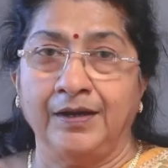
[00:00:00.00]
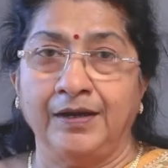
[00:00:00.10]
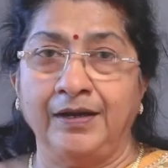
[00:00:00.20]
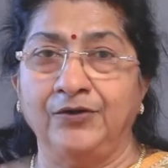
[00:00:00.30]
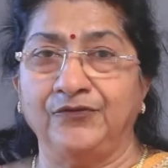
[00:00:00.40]

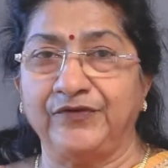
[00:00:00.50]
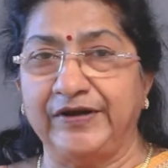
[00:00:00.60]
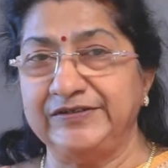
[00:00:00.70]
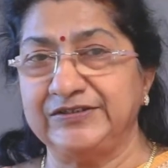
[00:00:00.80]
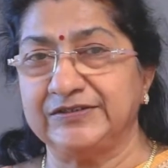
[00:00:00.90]
Hello
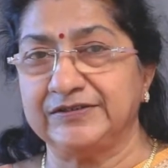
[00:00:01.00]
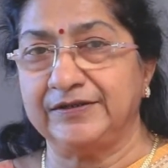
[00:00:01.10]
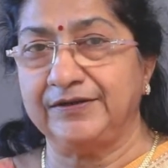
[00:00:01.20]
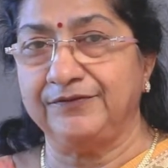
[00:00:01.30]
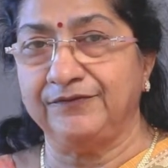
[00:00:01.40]
friends,
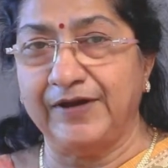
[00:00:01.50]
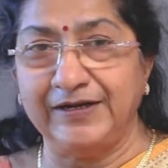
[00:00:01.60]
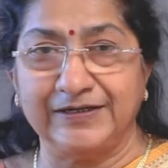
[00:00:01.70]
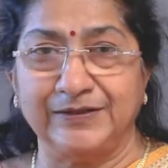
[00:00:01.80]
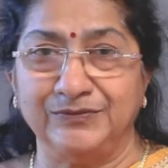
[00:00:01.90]

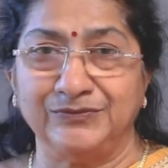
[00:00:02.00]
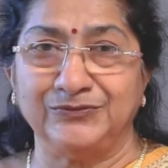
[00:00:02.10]
welcome